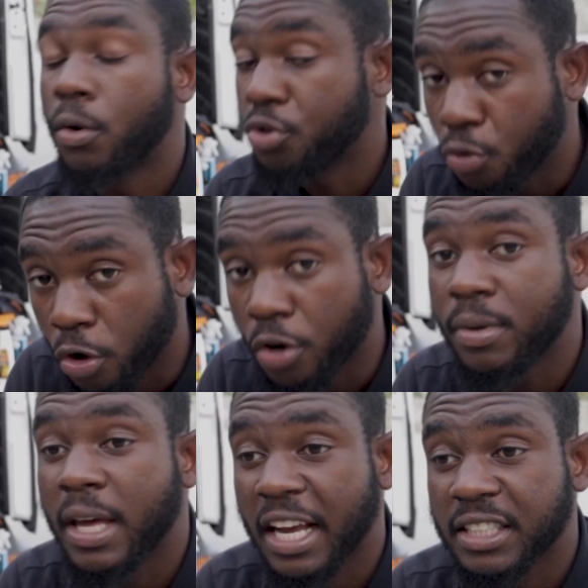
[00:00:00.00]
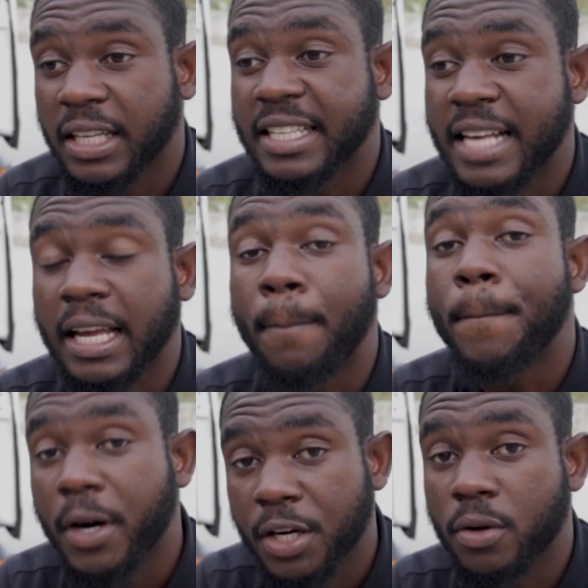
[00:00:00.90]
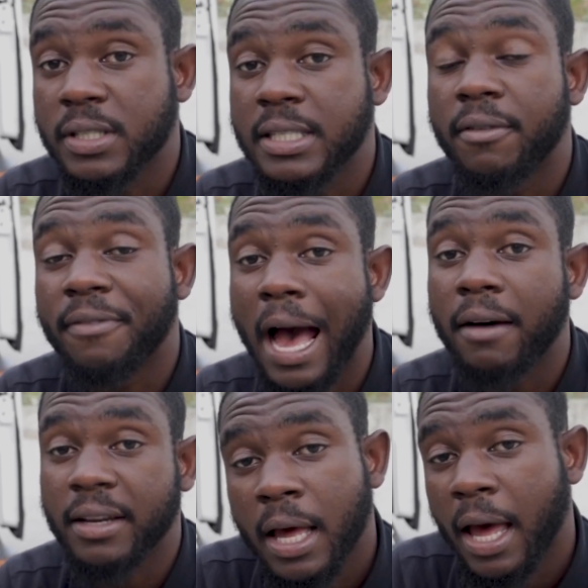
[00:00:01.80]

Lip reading: you're going to be exactly burning yourself out.